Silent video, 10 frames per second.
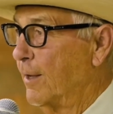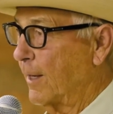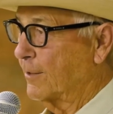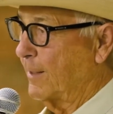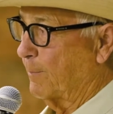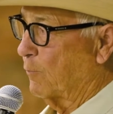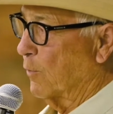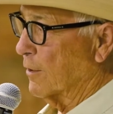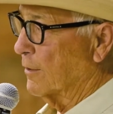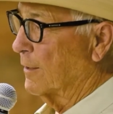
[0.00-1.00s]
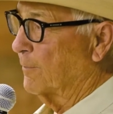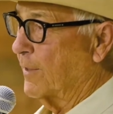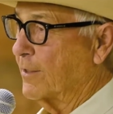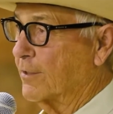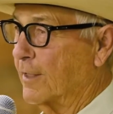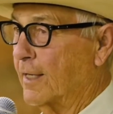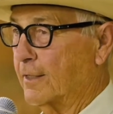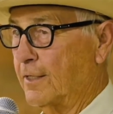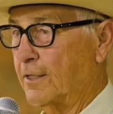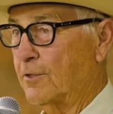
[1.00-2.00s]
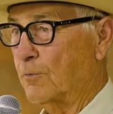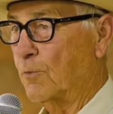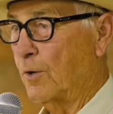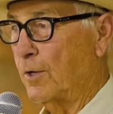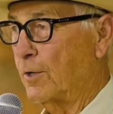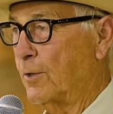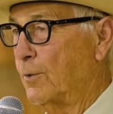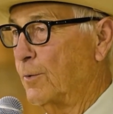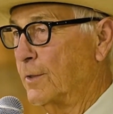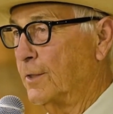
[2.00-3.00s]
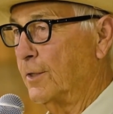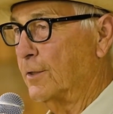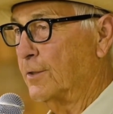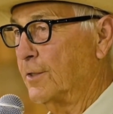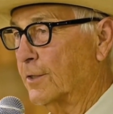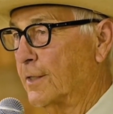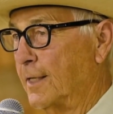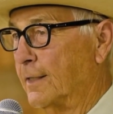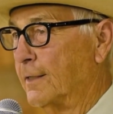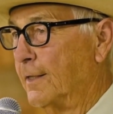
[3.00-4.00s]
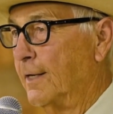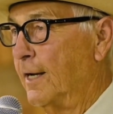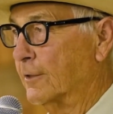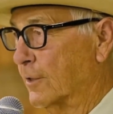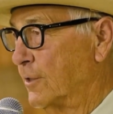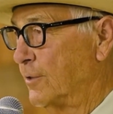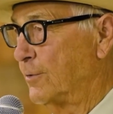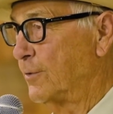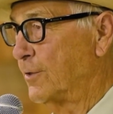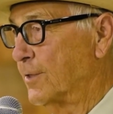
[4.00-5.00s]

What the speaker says: except work on places like this and rodeo and, just kind of hunt coons